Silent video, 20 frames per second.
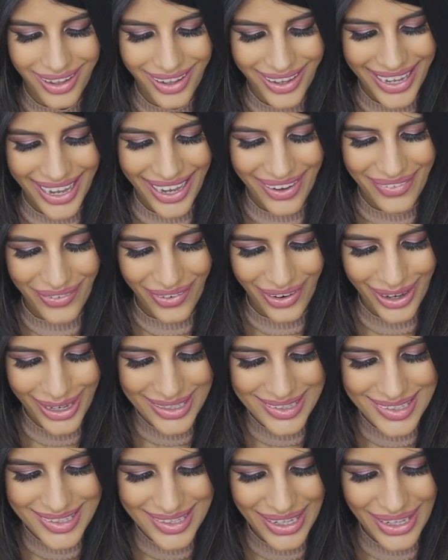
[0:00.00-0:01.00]
Okay, what
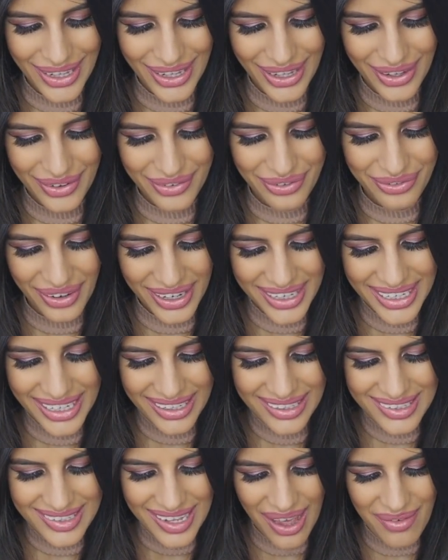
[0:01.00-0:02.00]
is the
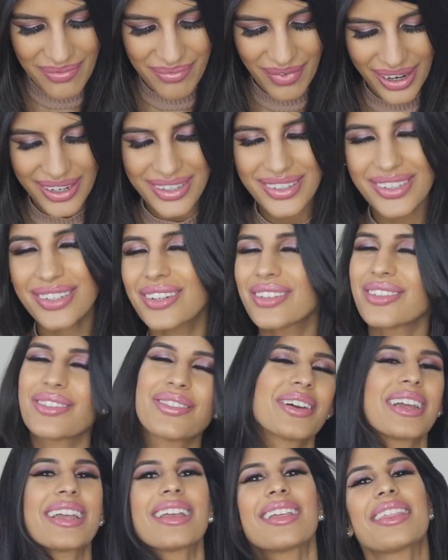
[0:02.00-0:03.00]
funniest and most
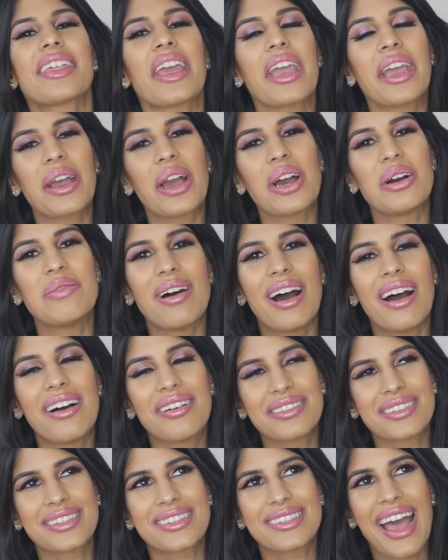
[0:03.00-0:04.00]
annoying thing
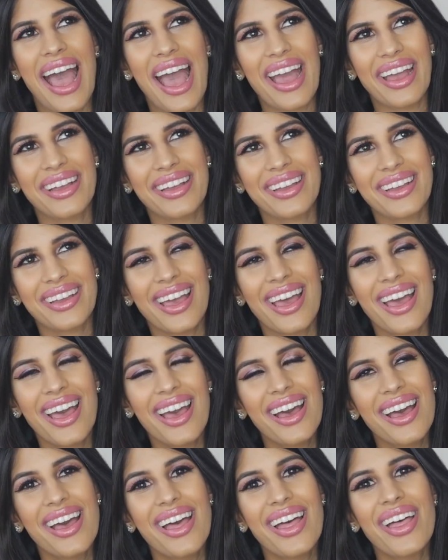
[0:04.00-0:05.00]
about Zach?
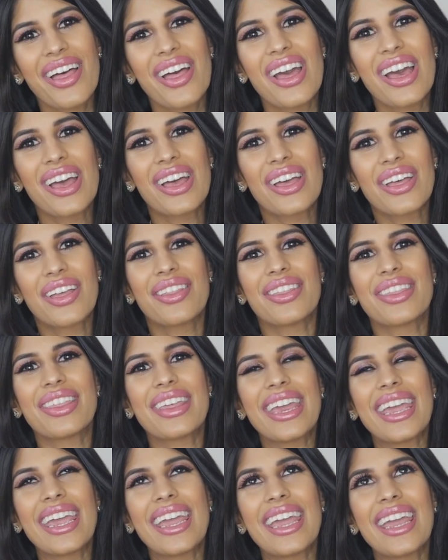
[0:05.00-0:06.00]

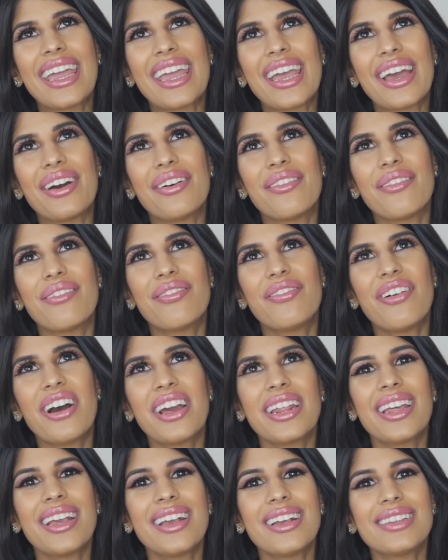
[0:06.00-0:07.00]
The
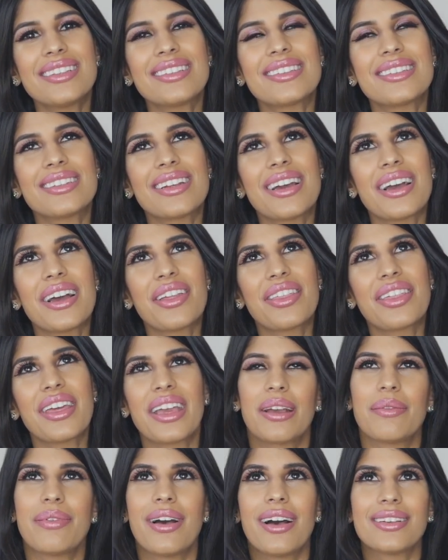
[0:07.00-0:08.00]
funniest
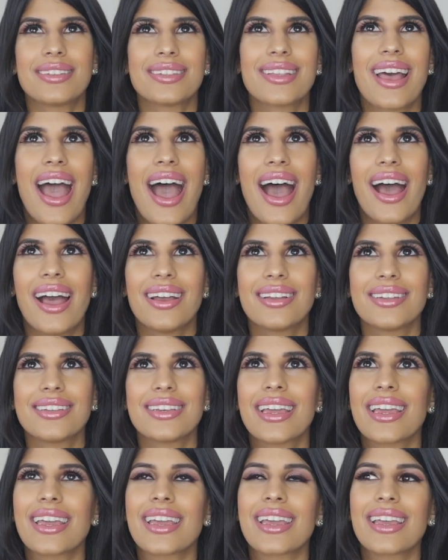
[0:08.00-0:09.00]
thing about Zach
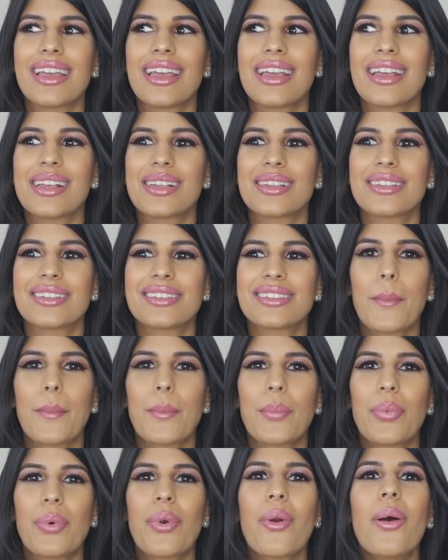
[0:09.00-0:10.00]
is
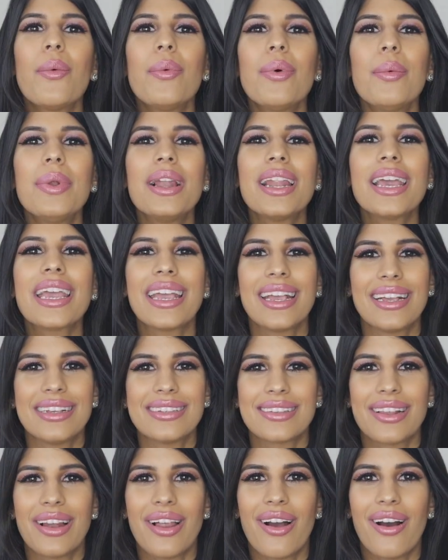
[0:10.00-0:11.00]
probably
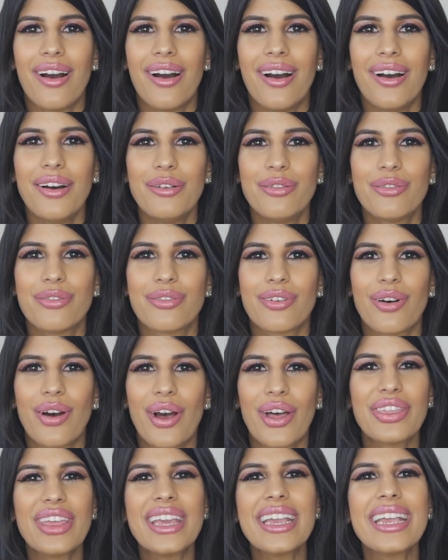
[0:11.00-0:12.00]
his laugh.
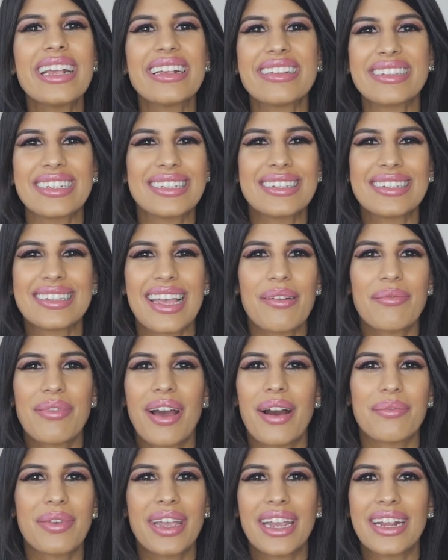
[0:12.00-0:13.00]
I think he said the same
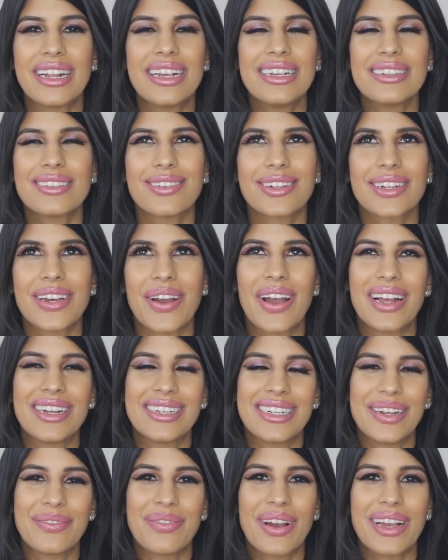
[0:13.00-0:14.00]
about me in his video
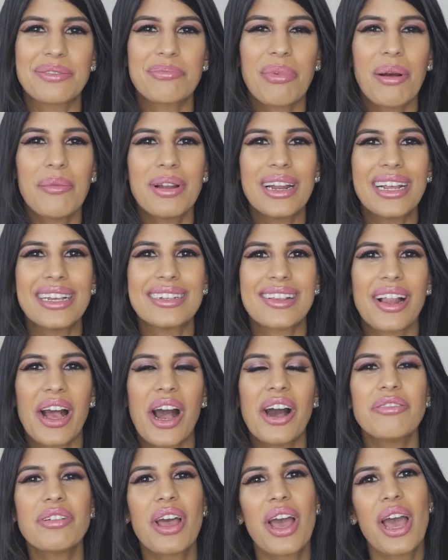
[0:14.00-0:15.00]
actually, but it's probably his
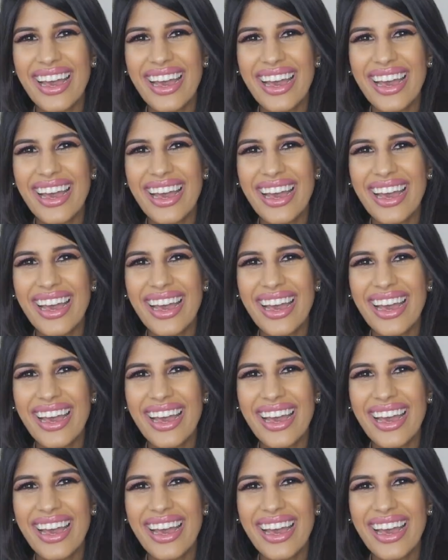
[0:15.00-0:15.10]
laugh.